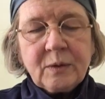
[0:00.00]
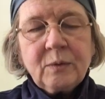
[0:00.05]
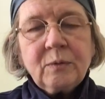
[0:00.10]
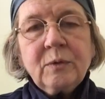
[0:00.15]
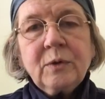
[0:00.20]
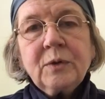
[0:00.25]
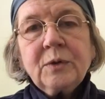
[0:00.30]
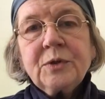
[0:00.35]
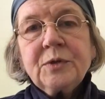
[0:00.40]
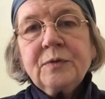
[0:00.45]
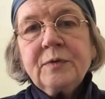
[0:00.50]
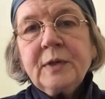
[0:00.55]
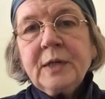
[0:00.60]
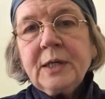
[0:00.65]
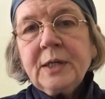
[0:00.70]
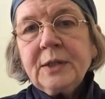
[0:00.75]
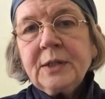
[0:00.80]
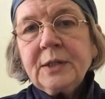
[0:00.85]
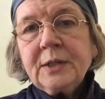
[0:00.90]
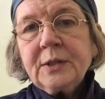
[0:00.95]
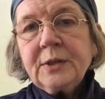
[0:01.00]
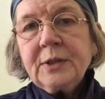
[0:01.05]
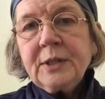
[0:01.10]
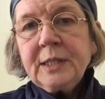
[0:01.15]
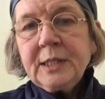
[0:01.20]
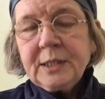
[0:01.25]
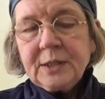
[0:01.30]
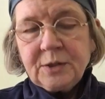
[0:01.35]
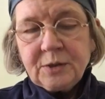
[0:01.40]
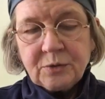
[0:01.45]
What Father
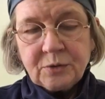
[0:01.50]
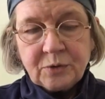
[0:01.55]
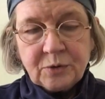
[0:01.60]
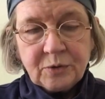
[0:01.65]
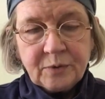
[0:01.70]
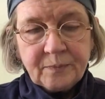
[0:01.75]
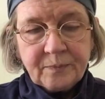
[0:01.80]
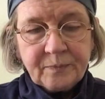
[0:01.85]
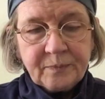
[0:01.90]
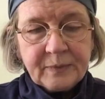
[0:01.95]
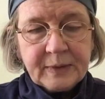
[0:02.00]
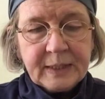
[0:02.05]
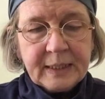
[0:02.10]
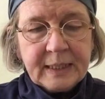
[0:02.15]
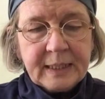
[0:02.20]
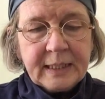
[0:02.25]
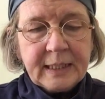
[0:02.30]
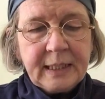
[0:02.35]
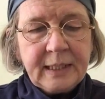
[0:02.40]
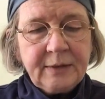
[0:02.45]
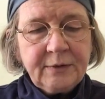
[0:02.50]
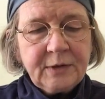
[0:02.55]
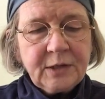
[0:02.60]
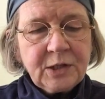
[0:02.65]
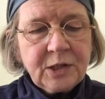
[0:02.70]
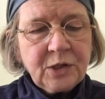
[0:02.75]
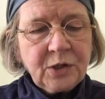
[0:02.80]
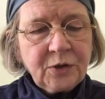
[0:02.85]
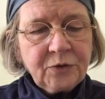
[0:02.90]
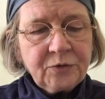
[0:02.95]
Theodore, in
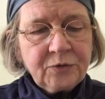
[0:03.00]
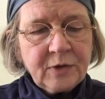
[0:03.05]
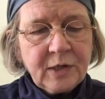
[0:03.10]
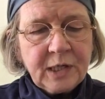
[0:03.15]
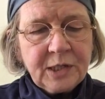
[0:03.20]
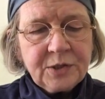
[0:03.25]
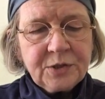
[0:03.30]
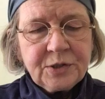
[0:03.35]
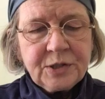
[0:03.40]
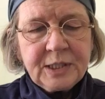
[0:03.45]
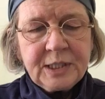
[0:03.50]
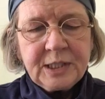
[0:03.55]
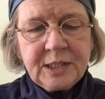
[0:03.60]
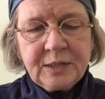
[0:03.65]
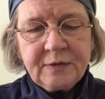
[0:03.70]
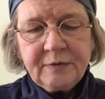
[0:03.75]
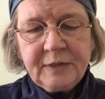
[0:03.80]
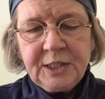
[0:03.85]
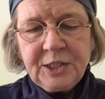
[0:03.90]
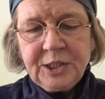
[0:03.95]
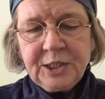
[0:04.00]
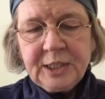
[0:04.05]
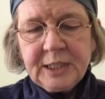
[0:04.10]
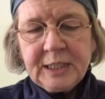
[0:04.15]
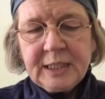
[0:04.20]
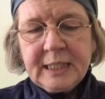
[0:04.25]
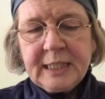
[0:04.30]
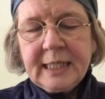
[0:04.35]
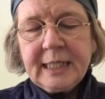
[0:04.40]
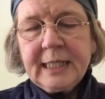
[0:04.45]
Conradus's
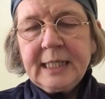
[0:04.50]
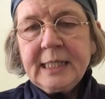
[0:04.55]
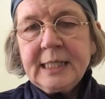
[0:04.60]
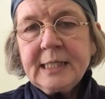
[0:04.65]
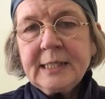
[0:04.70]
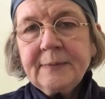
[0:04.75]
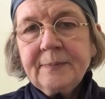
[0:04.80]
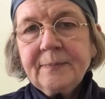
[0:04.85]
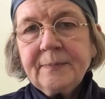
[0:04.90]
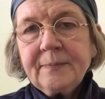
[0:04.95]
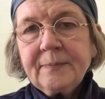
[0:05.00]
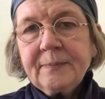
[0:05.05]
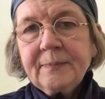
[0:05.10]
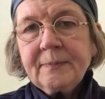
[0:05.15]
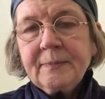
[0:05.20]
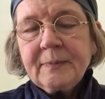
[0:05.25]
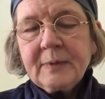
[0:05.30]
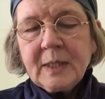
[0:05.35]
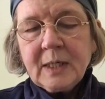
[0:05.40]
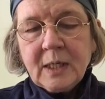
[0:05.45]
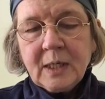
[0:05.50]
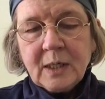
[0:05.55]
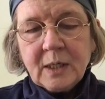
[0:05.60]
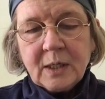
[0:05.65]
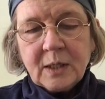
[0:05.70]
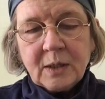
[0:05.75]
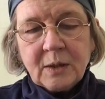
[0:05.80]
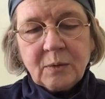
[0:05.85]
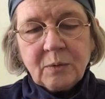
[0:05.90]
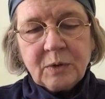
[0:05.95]
novitiate days,
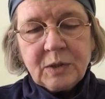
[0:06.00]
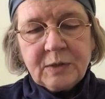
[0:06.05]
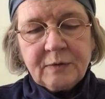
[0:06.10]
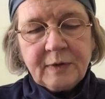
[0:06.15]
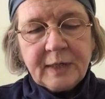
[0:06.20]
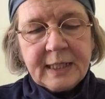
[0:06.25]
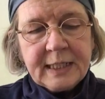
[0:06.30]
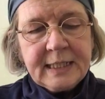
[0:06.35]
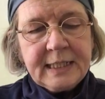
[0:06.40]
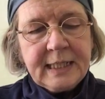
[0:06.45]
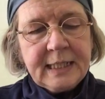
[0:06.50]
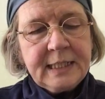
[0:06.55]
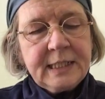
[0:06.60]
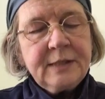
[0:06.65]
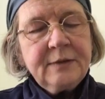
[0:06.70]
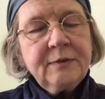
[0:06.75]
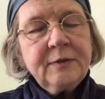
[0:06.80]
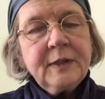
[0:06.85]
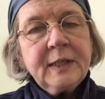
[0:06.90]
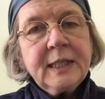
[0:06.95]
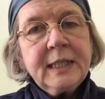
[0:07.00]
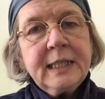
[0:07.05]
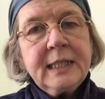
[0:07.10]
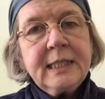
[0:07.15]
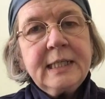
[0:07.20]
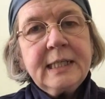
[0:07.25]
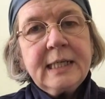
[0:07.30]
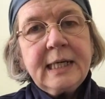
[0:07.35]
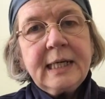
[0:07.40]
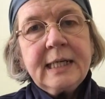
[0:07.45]
would have
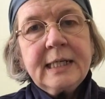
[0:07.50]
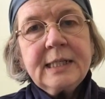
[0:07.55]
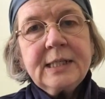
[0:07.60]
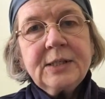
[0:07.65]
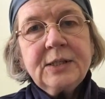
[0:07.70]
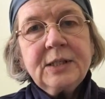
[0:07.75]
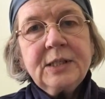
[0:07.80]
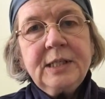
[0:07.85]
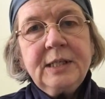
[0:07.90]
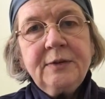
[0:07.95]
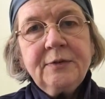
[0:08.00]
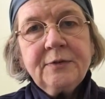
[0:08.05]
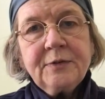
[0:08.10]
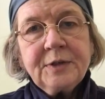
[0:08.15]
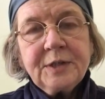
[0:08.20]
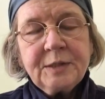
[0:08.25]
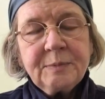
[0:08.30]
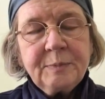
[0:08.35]
identified as the difference